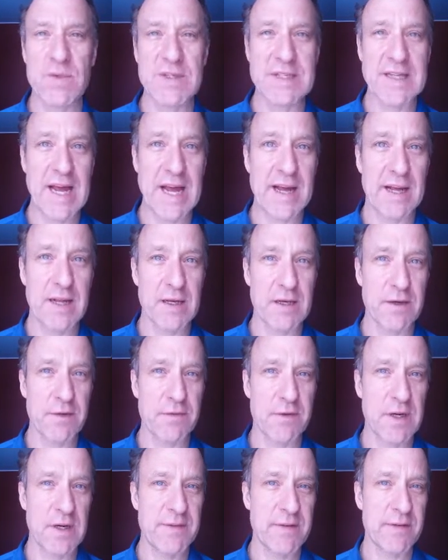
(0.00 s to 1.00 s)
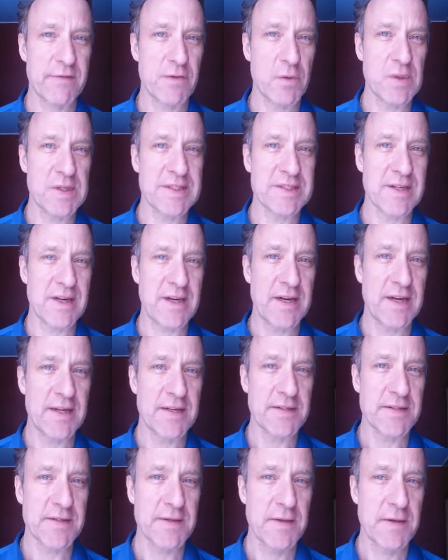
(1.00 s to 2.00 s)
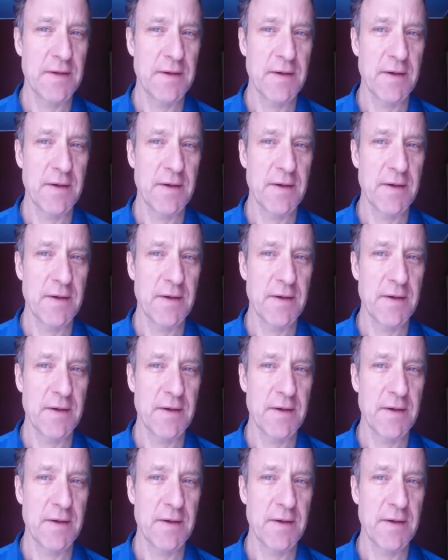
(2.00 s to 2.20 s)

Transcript: was dangled in front of everyone's eyes?